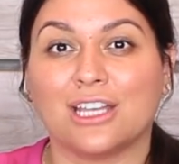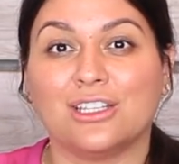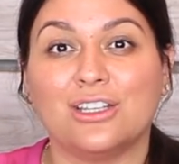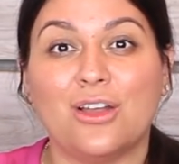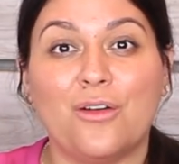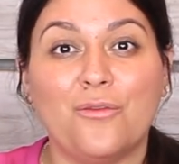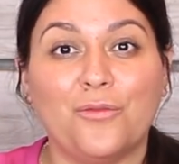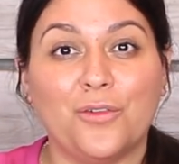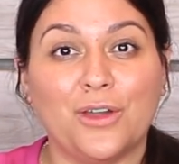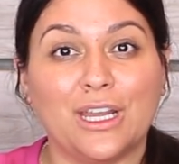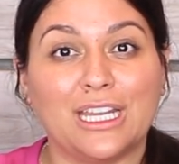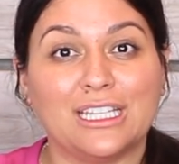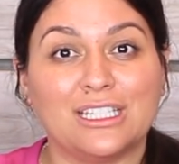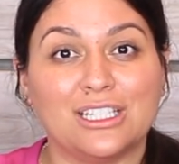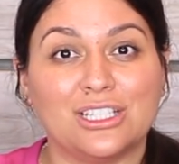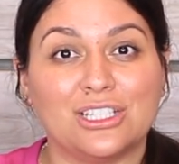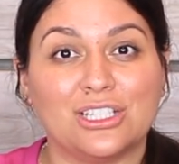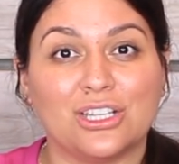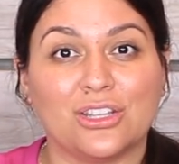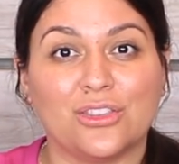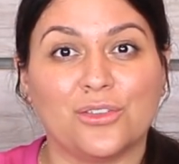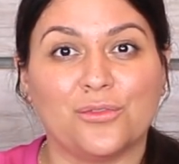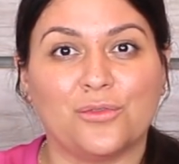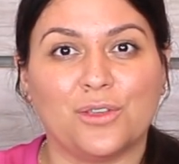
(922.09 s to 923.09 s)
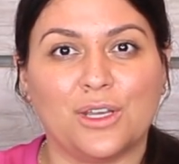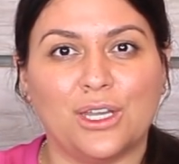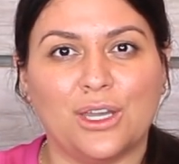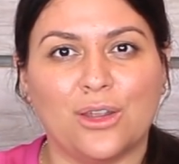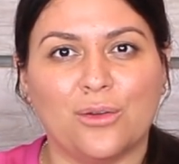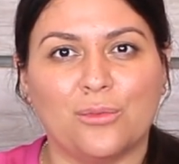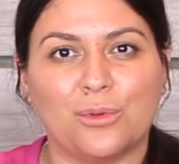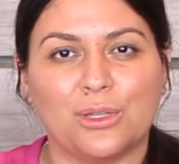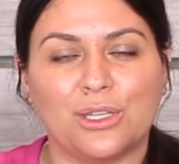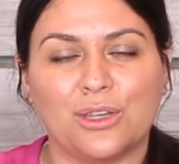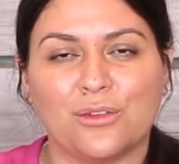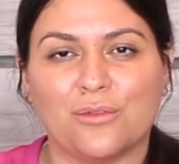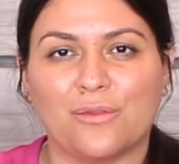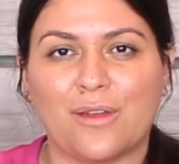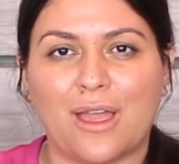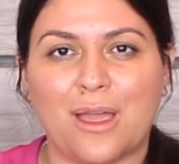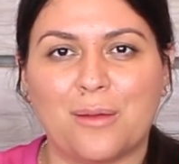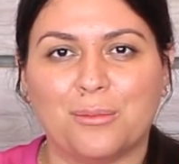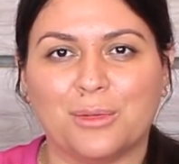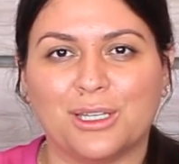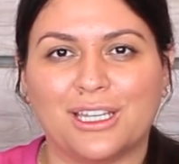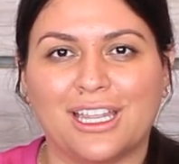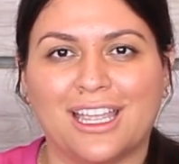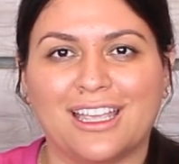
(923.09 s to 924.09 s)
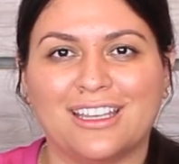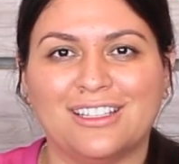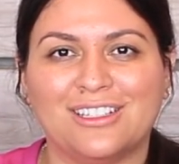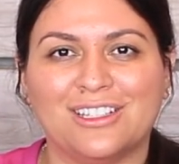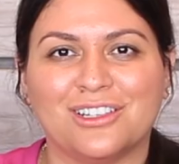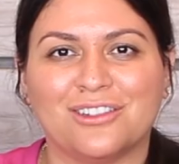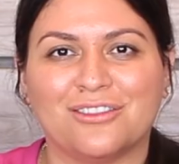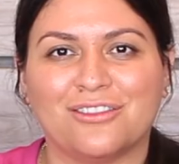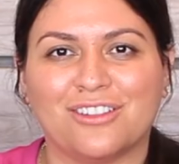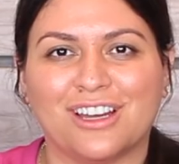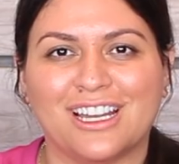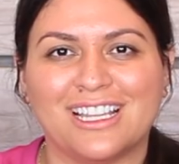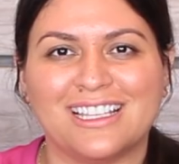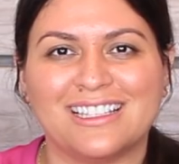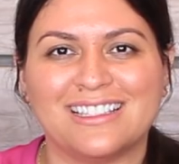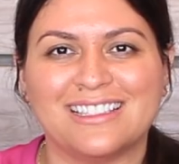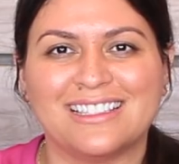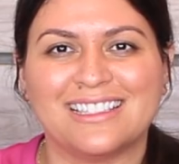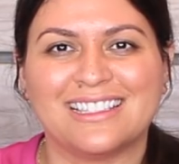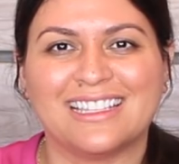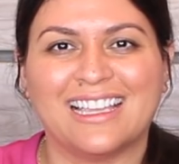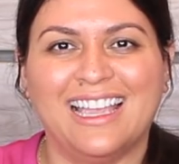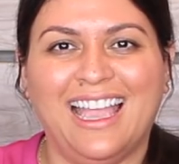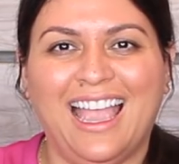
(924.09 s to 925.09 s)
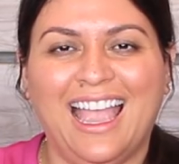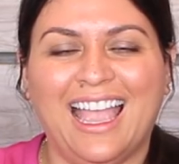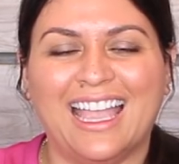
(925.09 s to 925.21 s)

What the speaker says: Don't forget to share the video with your family and your friends,